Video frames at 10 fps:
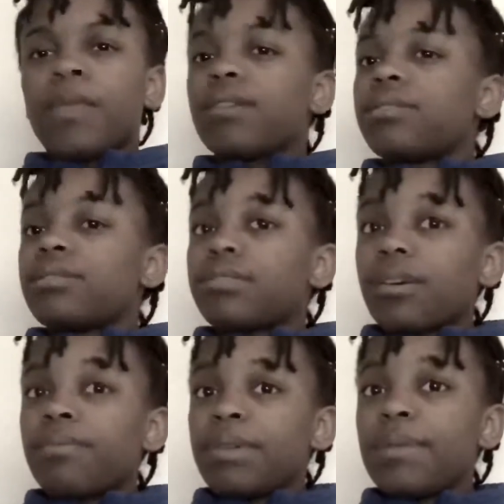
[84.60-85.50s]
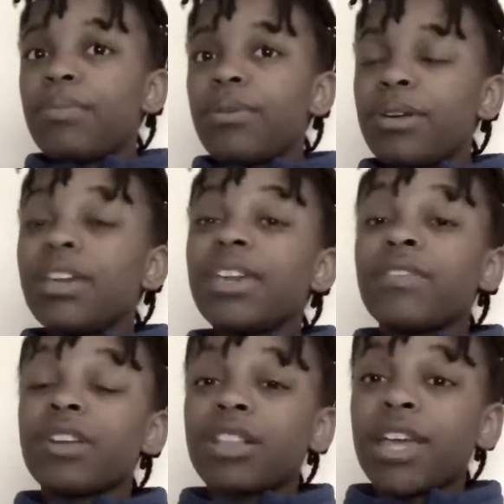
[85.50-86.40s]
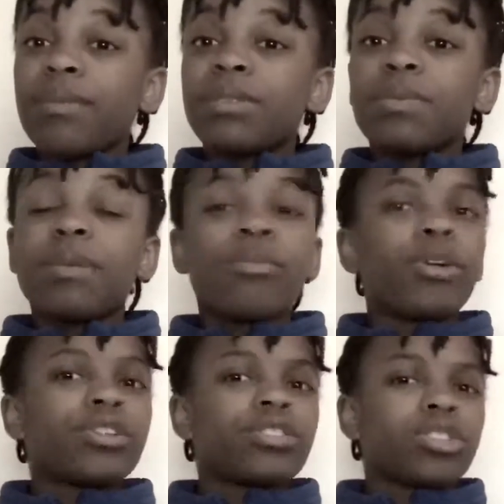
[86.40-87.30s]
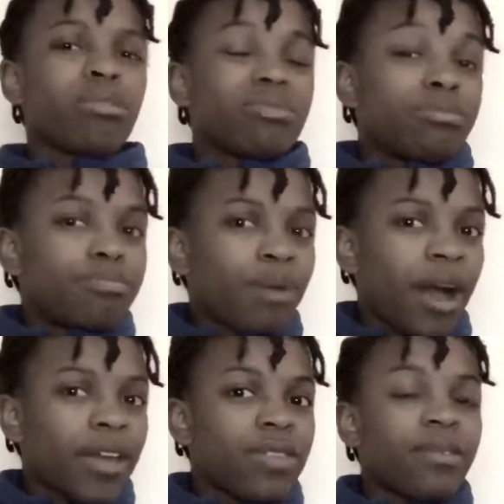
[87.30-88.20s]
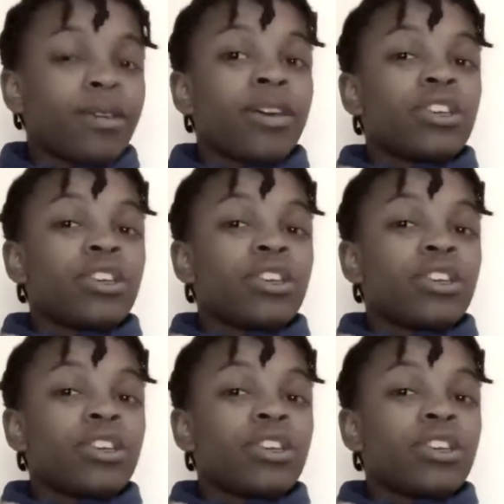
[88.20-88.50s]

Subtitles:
Some people even claim to be more disturbed by the